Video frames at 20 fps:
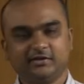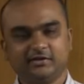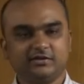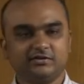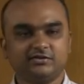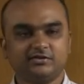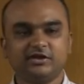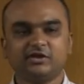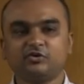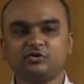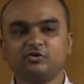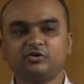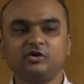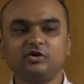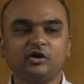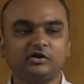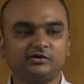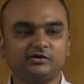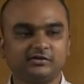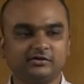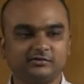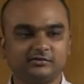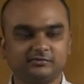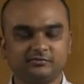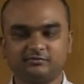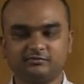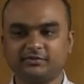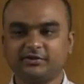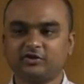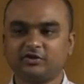They could not,
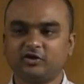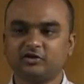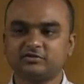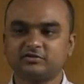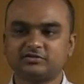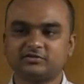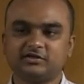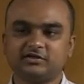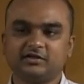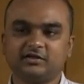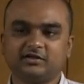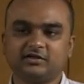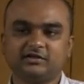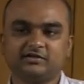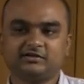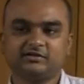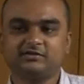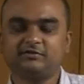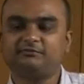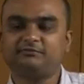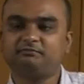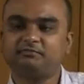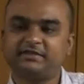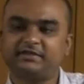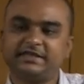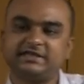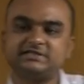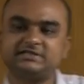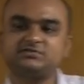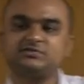because the
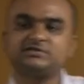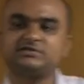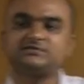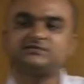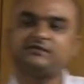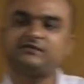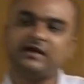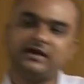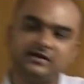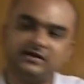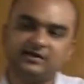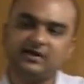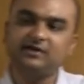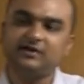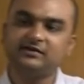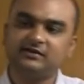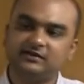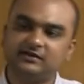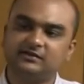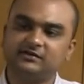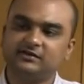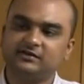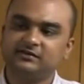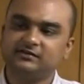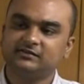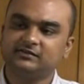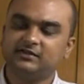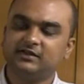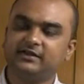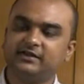case was filed under
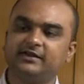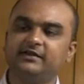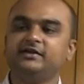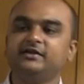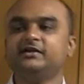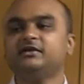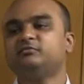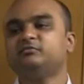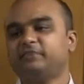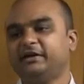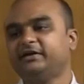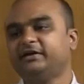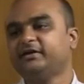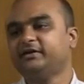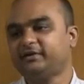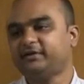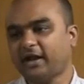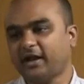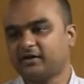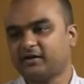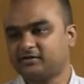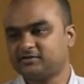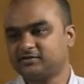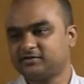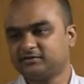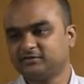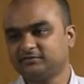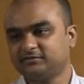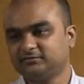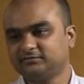the Indian Patent Act.
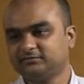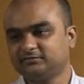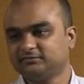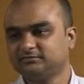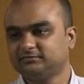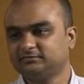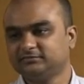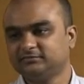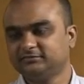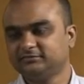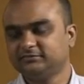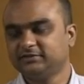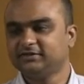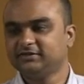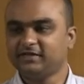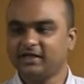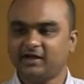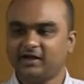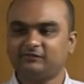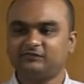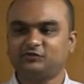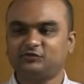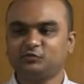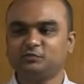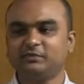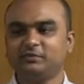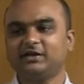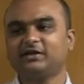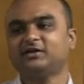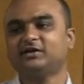Then they have to
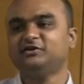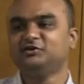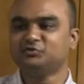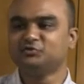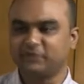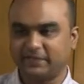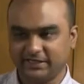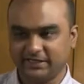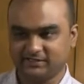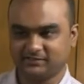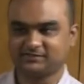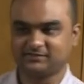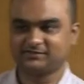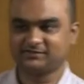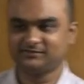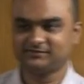make a new case.